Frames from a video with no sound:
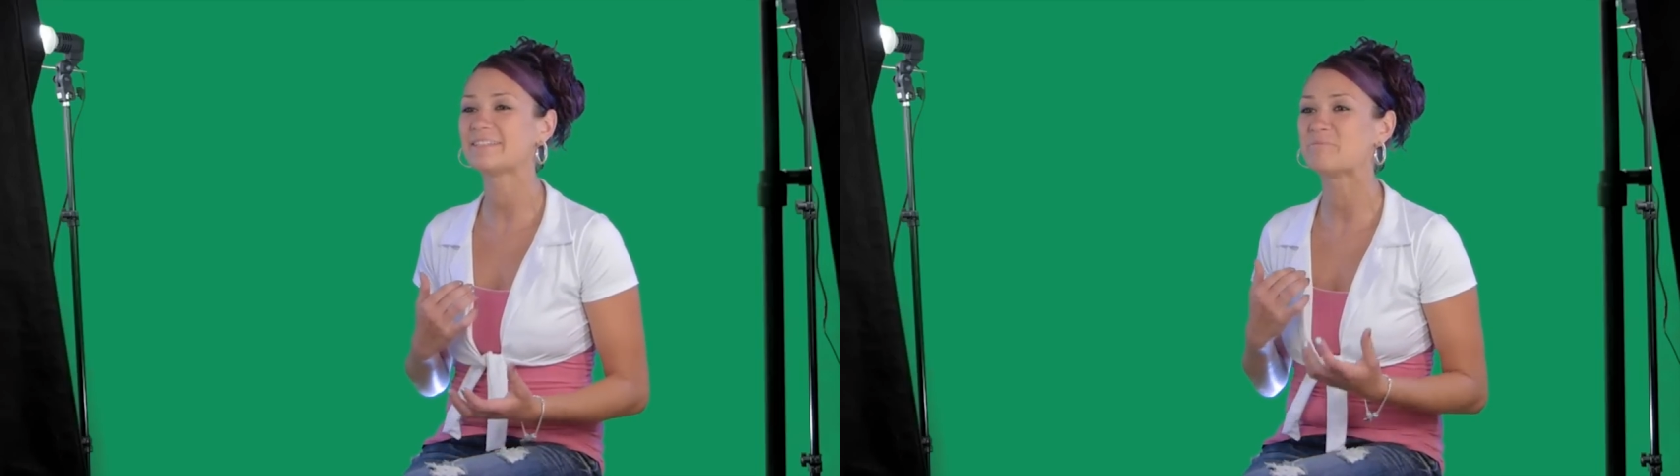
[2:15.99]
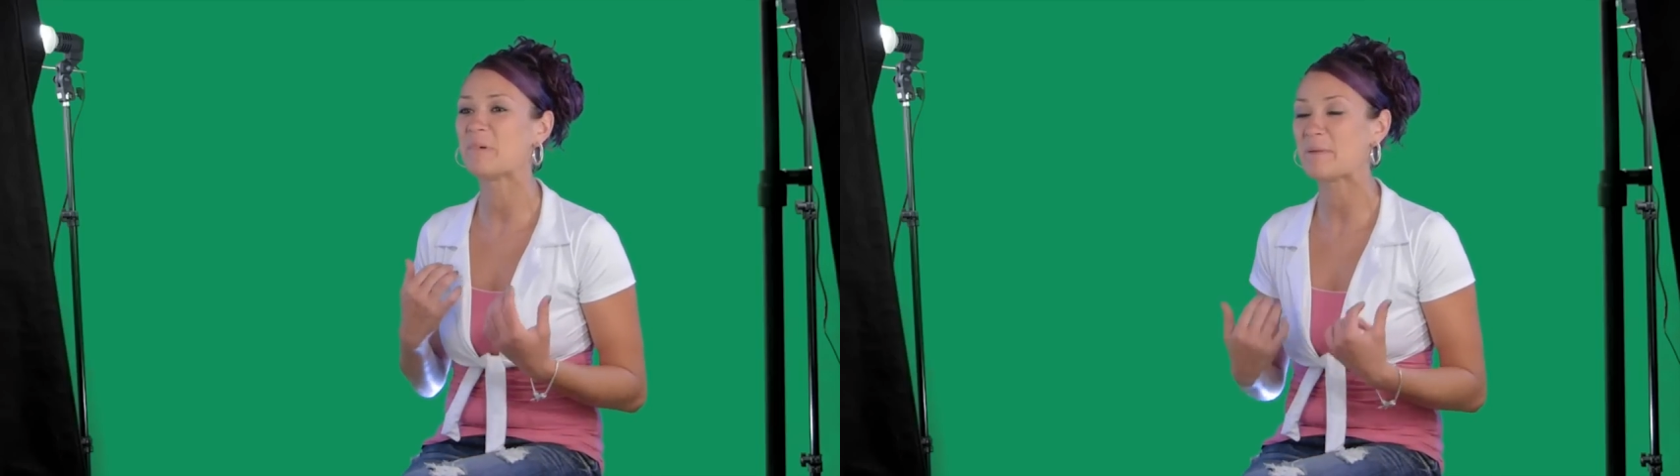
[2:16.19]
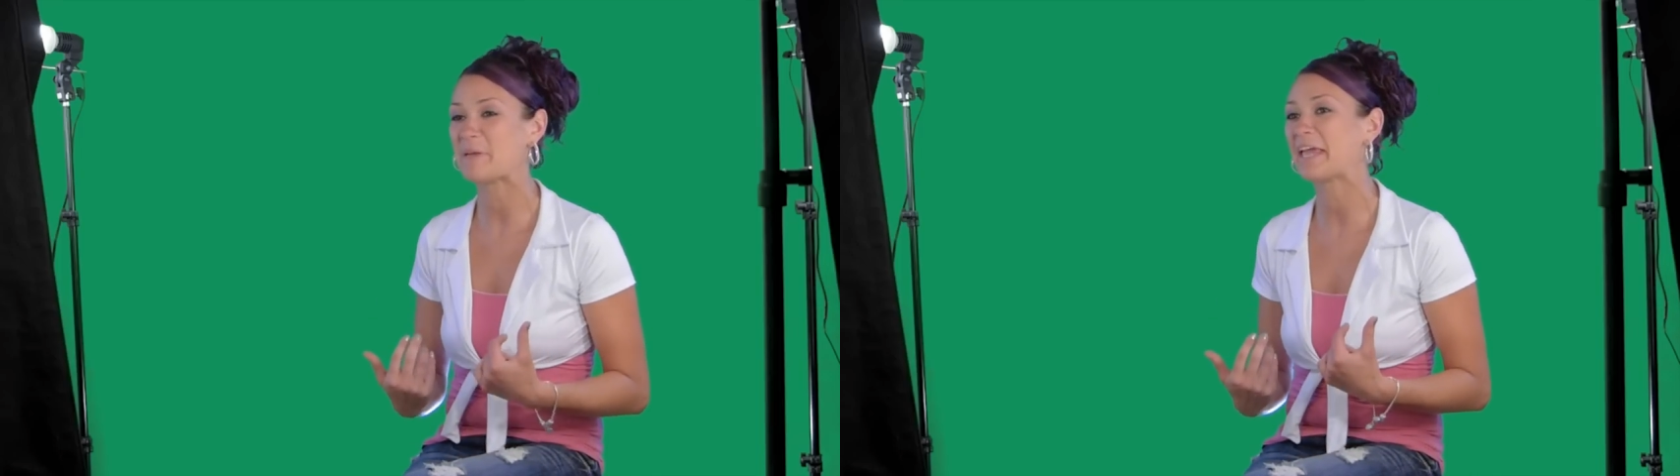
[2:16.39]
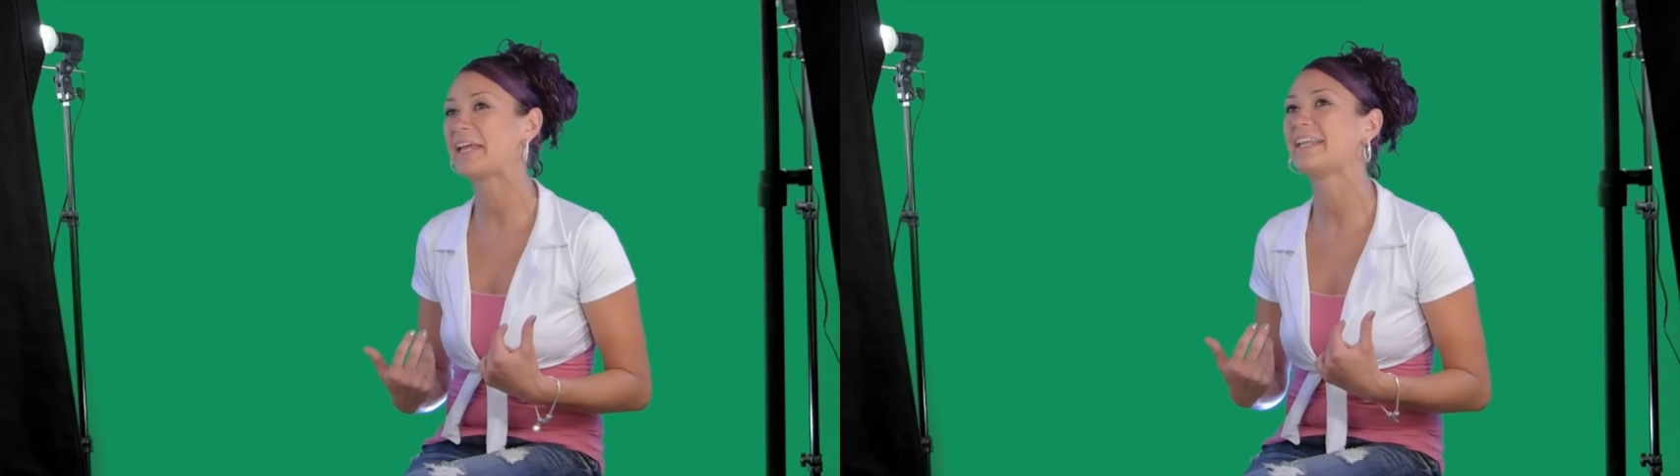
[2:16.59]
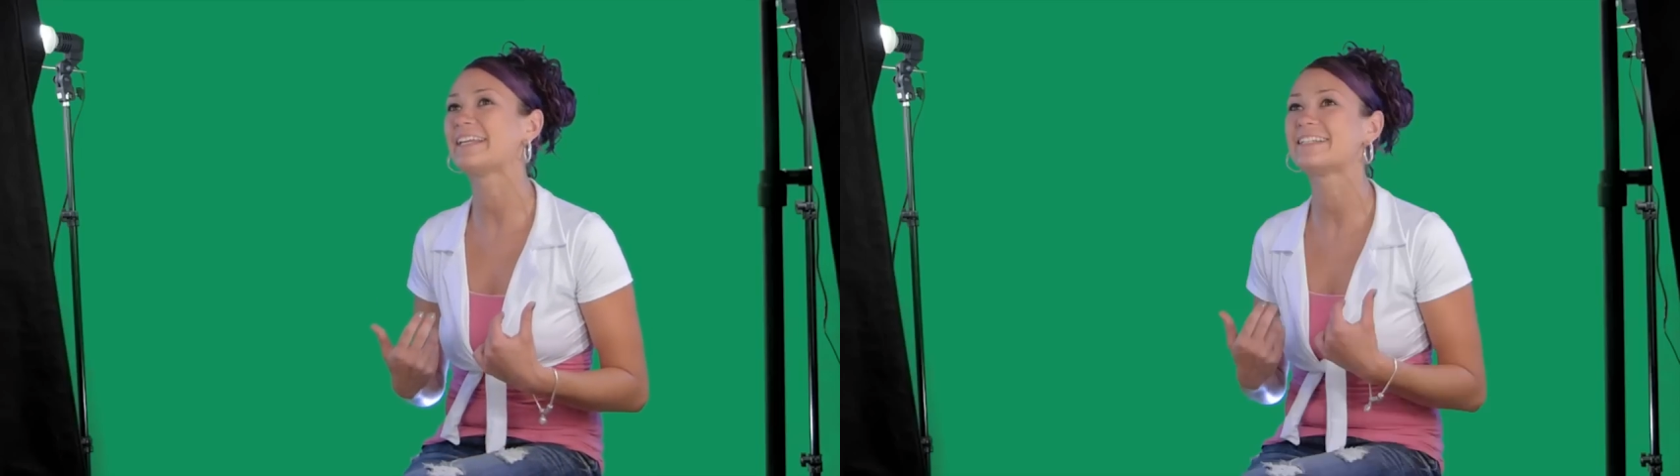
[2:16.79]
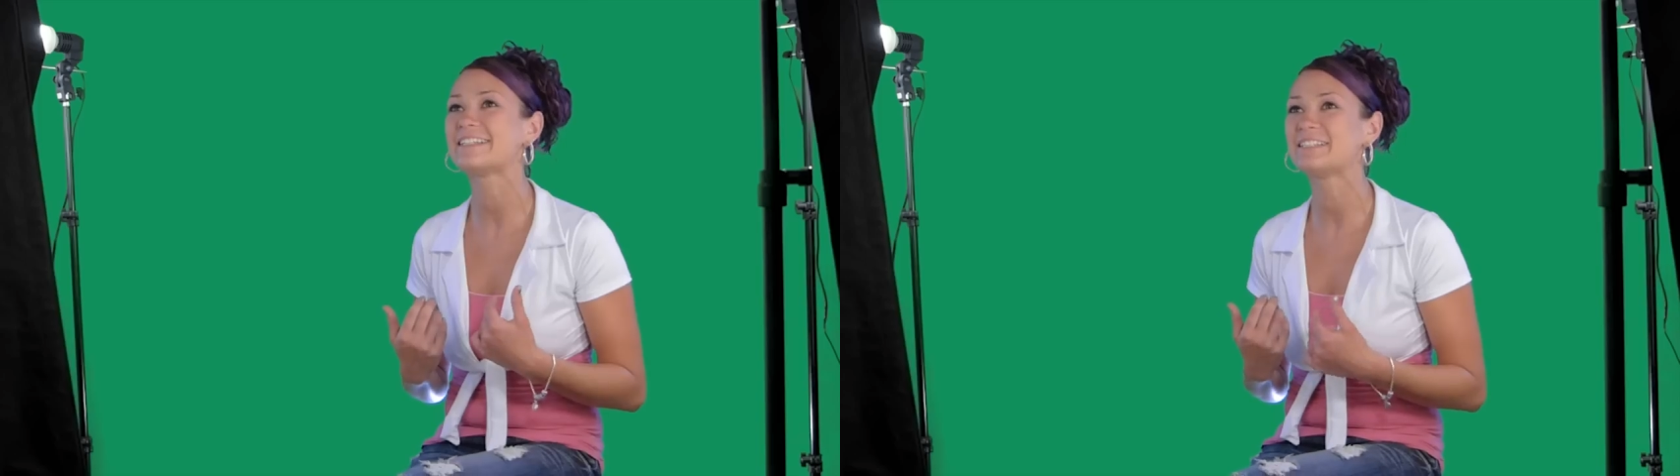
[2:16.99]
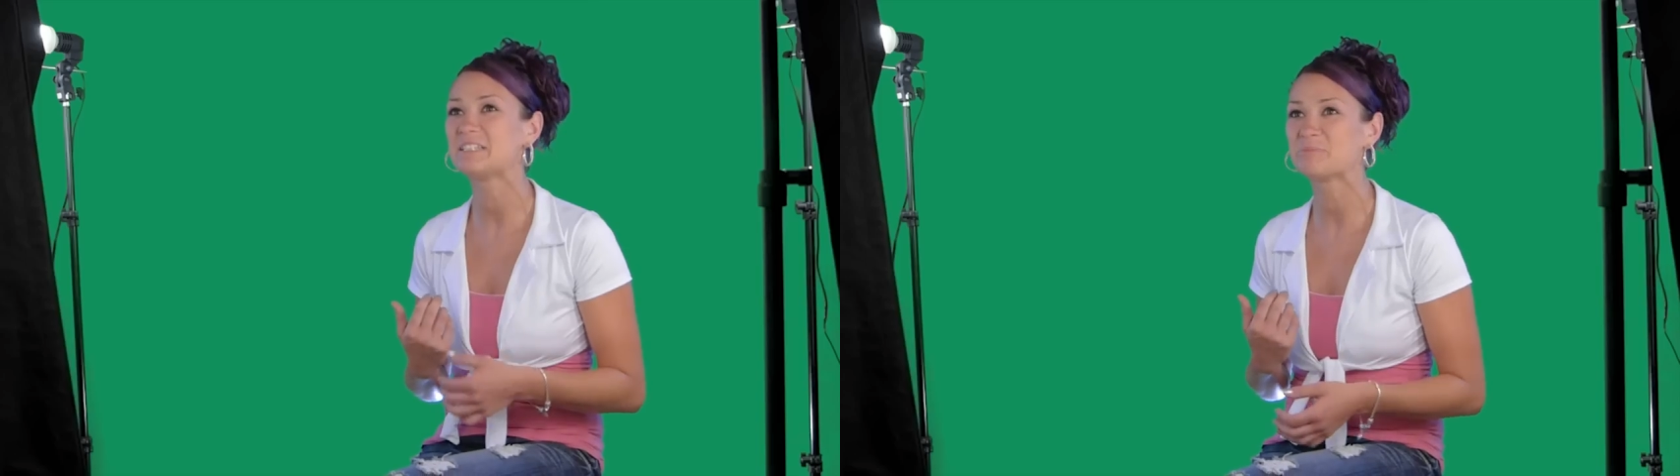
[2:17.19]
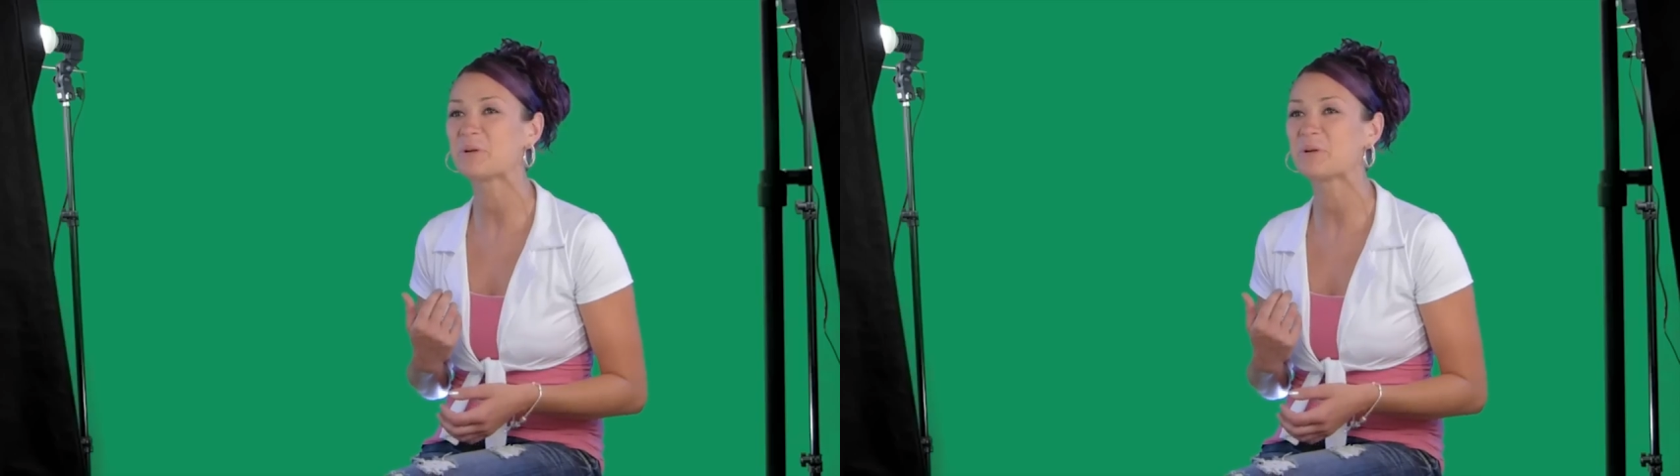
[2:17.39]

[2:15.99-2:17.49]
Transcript: my band is